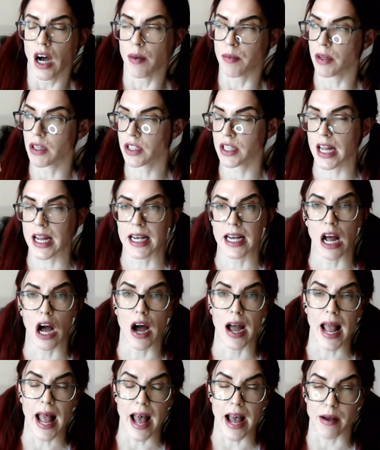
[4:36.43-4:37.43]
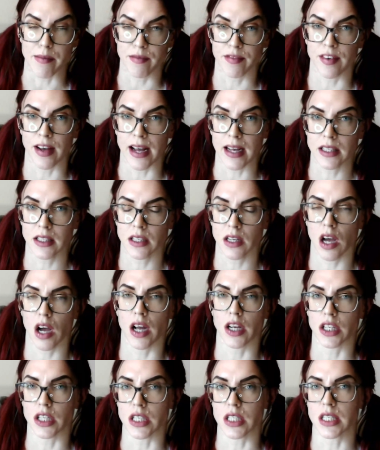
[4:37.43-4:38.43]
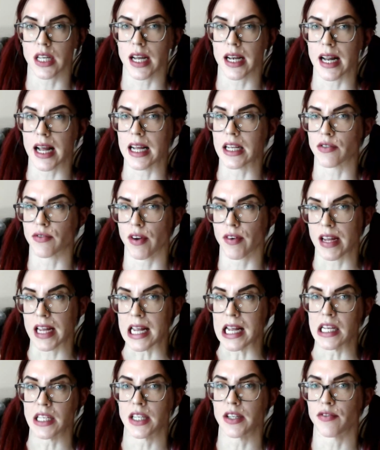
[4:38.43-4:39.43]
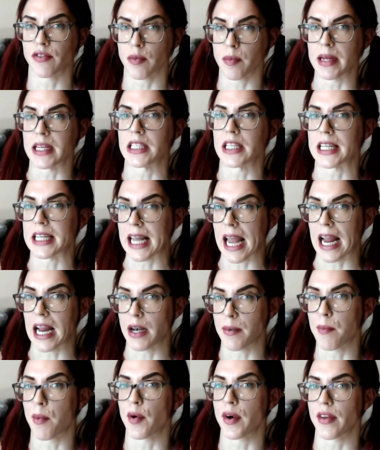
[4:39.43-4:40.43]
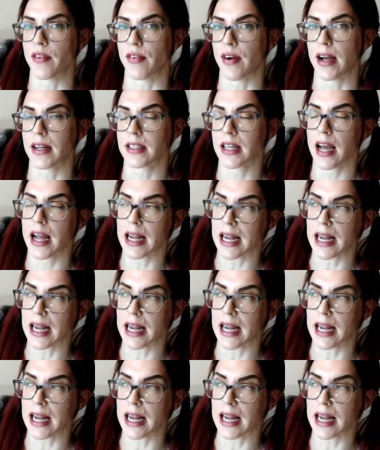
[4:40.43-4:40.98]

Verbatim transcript: I'm not saying that I am fat, I just say that it's very easy for me to gain body fat.